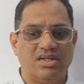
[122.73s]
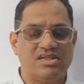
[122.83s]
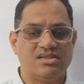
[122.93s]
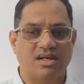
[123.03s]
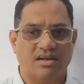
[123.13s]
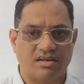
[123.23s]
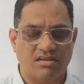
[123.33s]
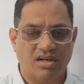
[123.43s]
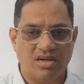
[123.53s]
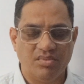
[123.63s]
it is there.
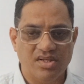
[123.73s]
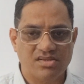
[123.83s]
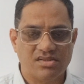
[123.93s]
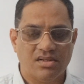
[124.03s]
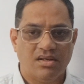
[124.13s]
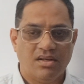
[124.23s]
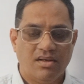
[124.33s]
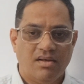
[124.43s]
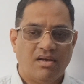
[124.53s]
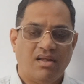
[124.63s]
It means,
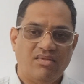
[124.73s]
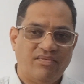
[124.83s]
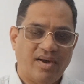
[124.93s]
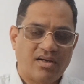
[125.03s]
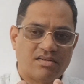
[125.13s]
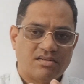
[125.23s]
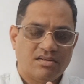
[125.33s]
in fact,